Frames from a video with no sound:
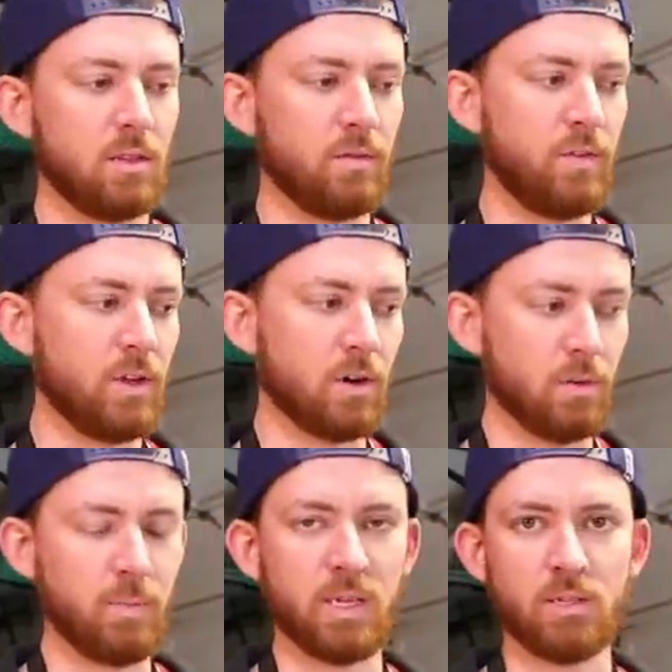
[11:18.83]
The
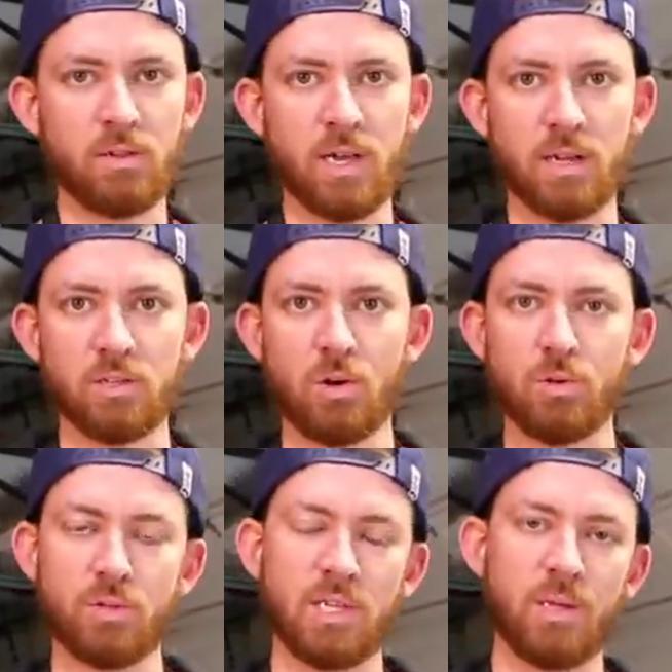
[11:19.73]
VR basically has
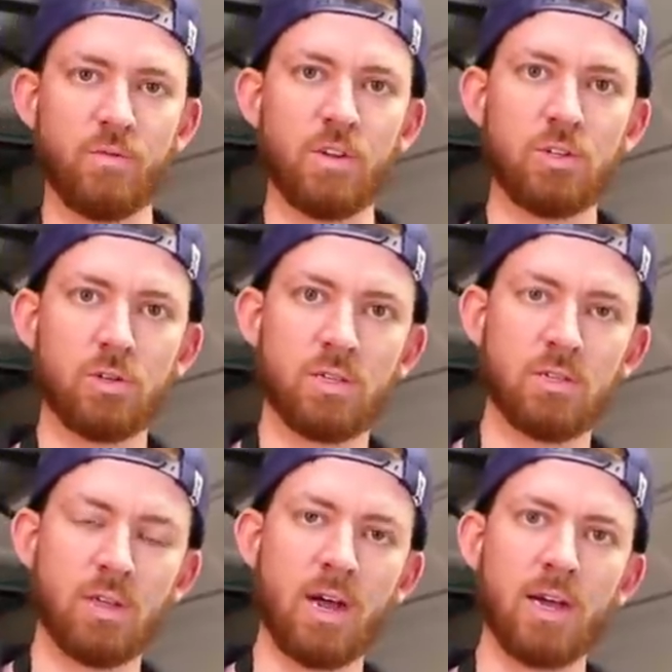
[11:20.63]
all the same features
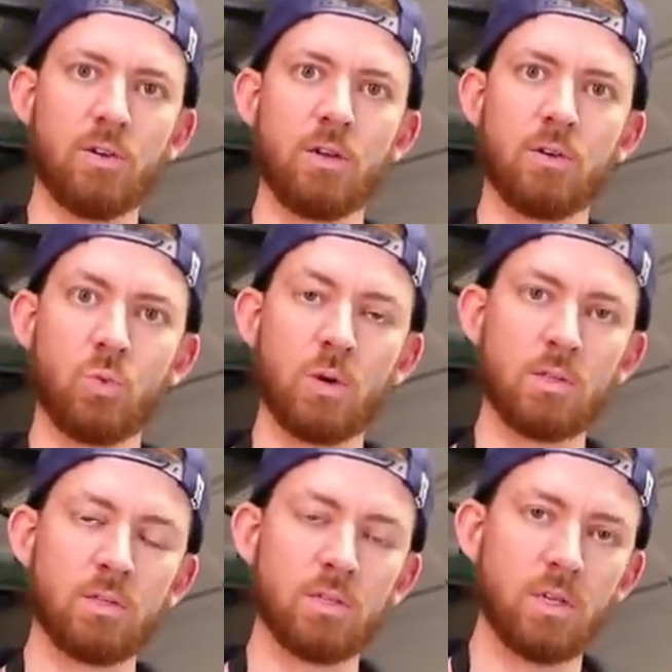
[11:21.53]
as the higher end
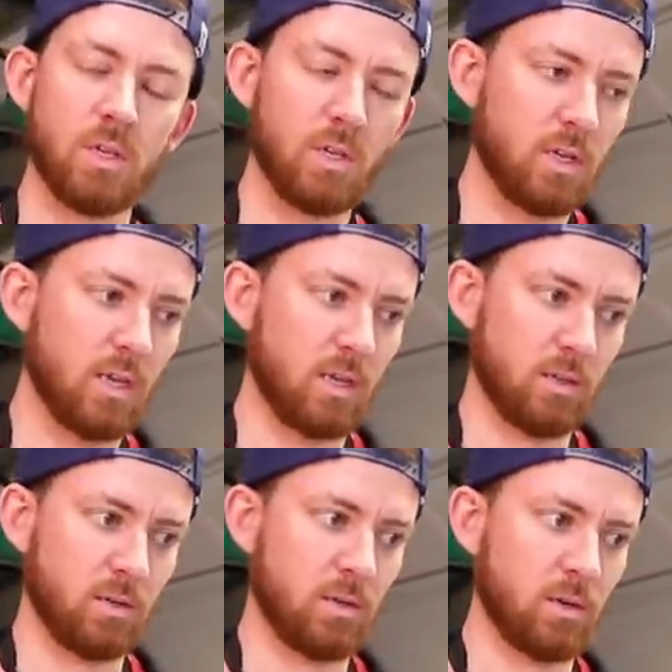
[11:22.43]
ones,
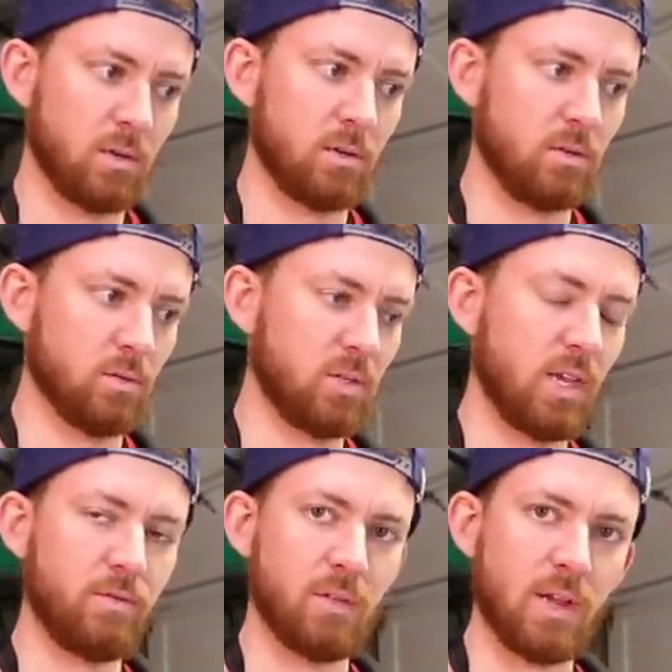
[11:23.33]
and you'll
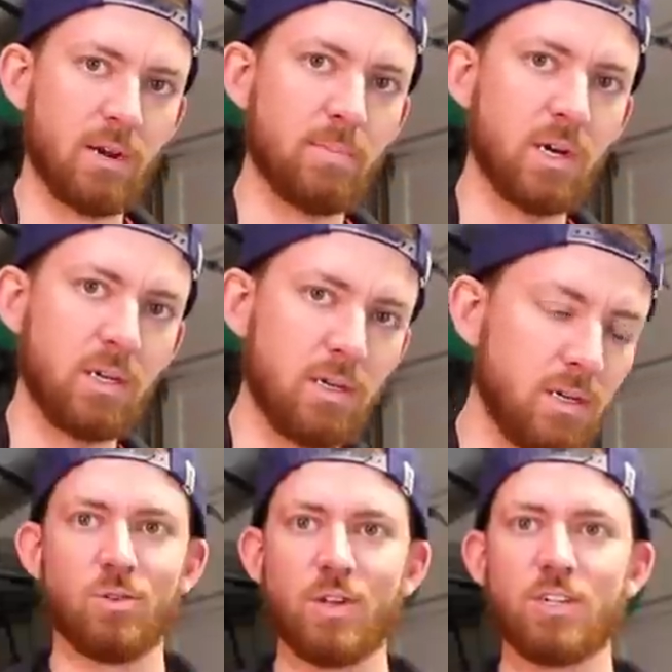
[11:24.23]
save a lot of money.
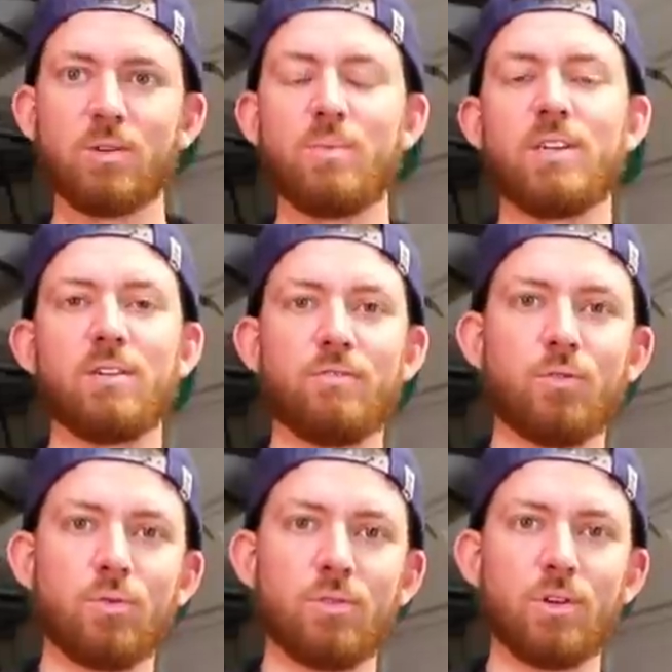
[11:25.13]
So that should be it
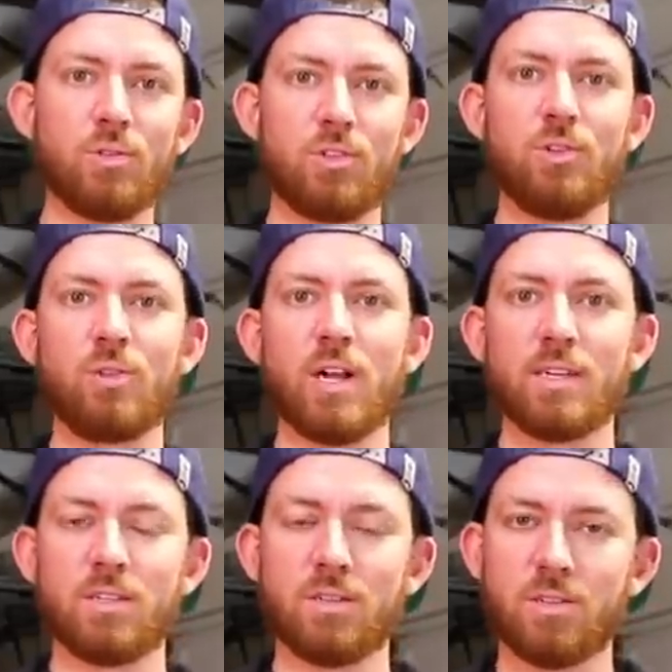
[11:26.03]
for those two
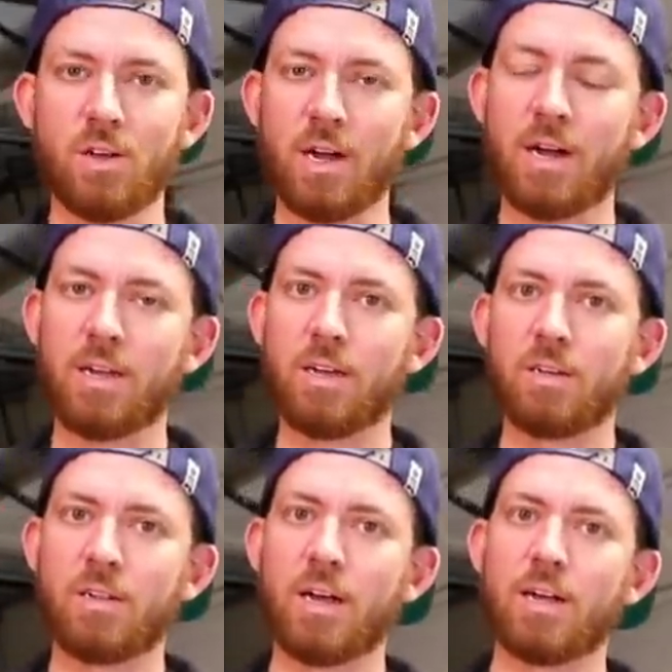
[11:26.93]
classes, the high
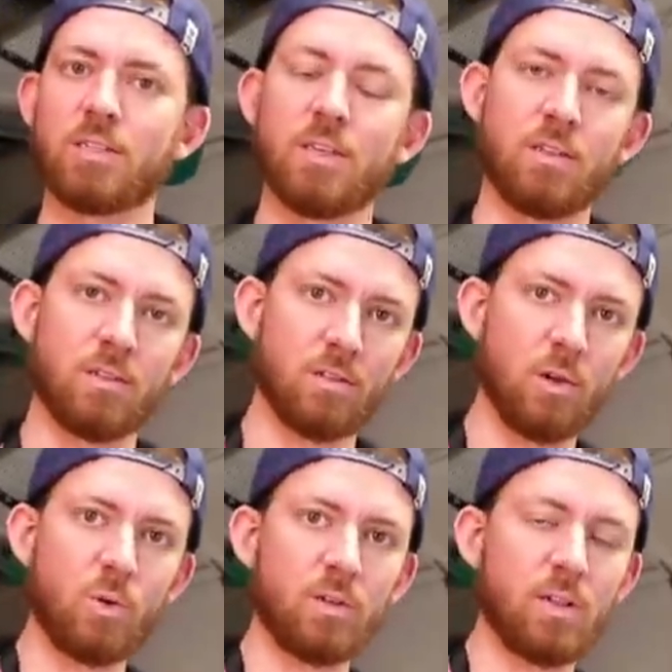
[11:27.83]
end class and then the
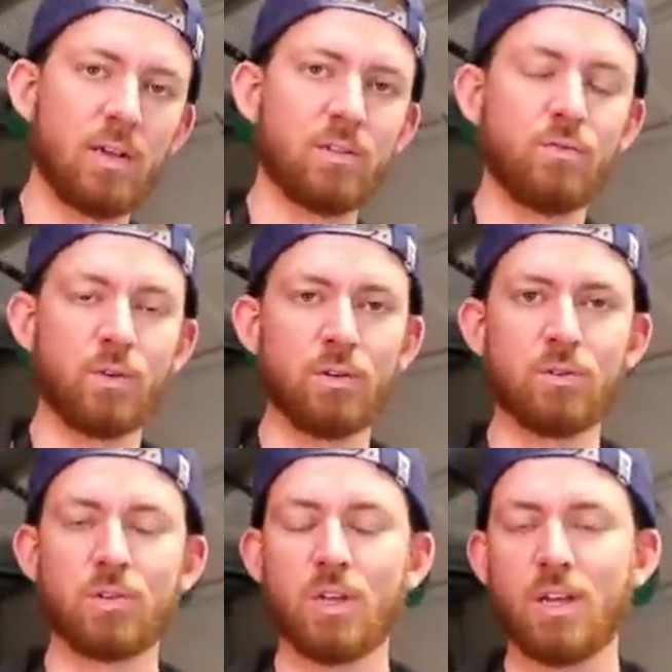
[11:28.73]
low end class of
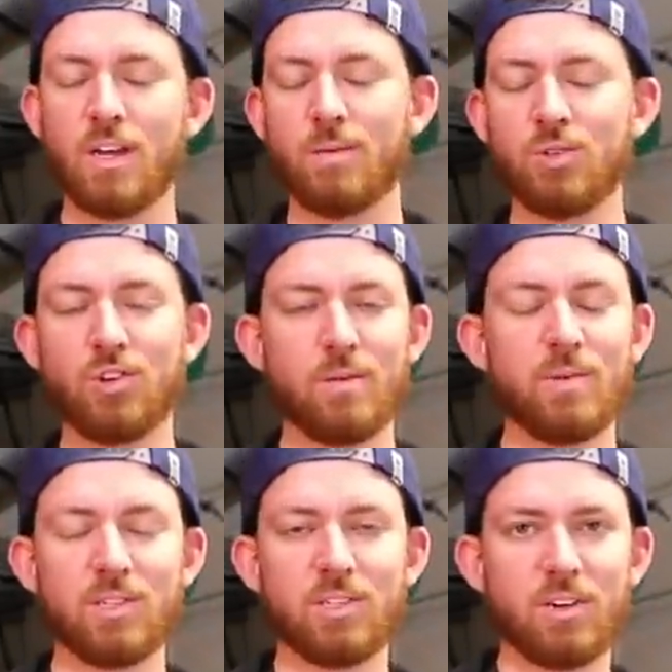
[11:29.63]
reels. I'm sure I
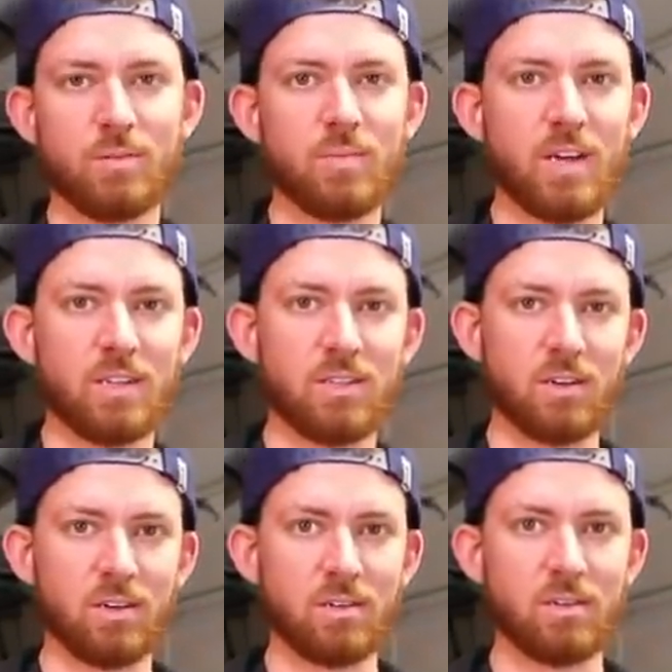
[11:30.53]
missed some
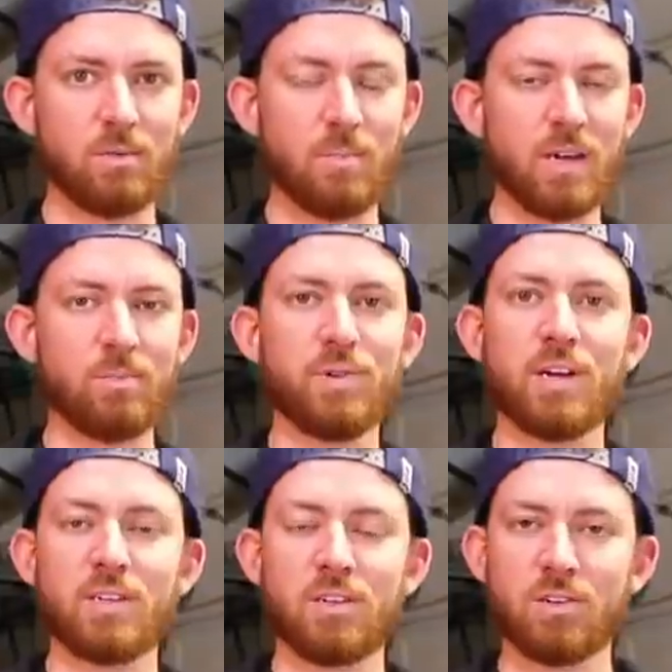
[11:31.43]
that might
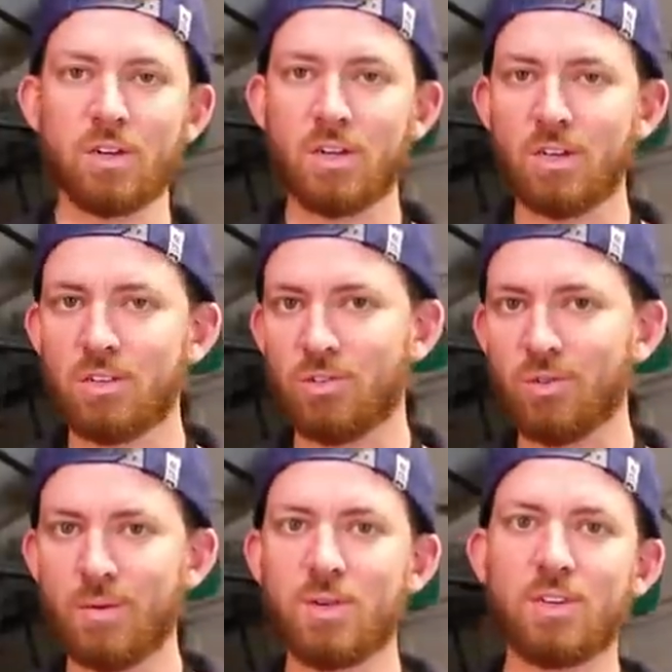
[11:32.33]
apply here. So
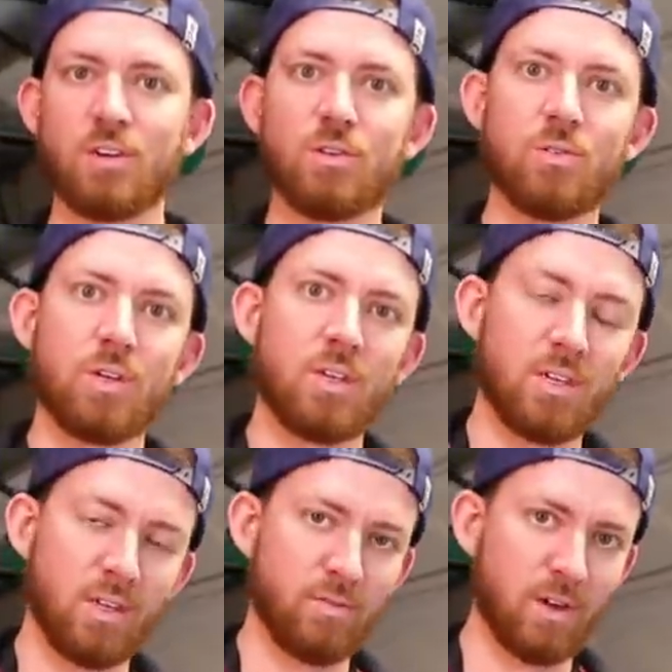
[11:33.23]
let me know
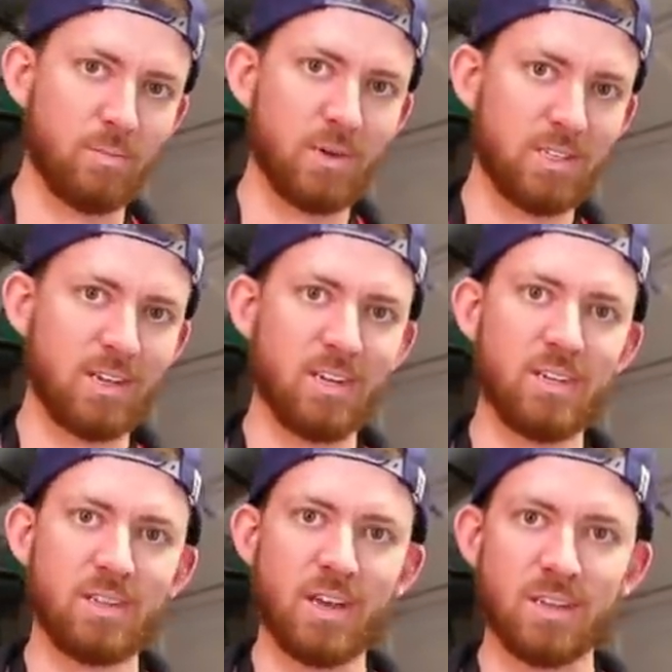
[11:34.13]
if I missed
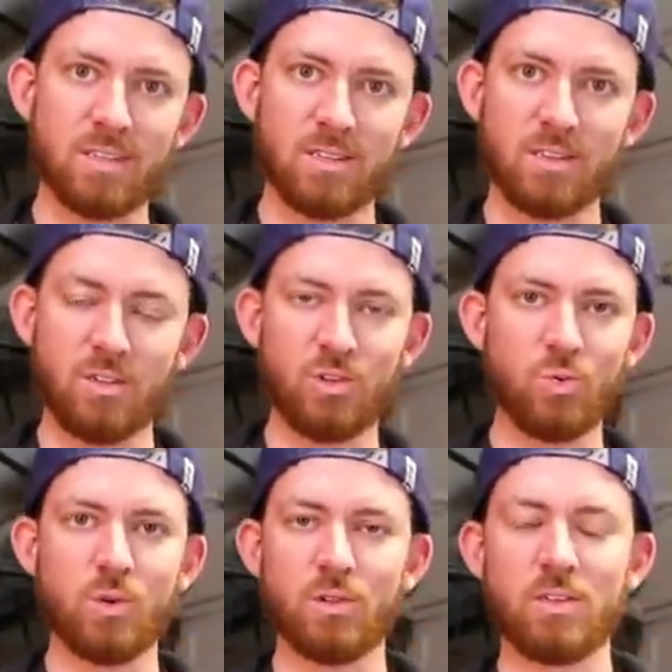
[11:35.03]
any that
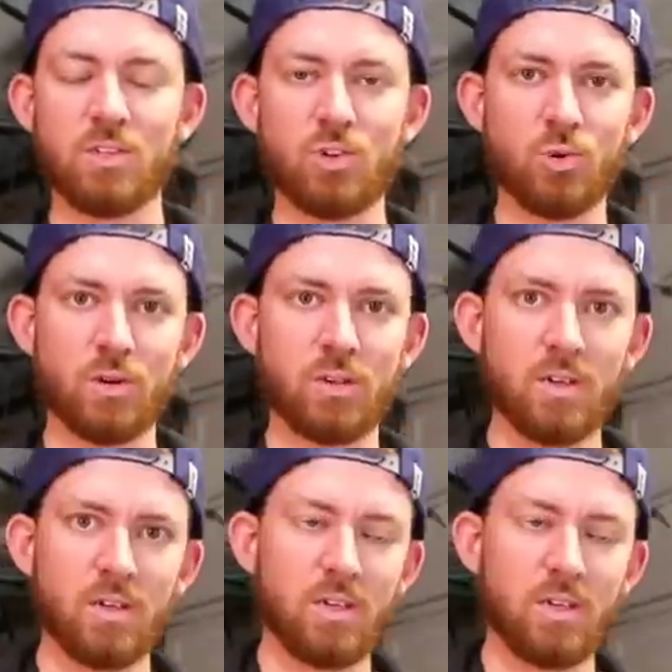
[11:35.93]
you really enjoy.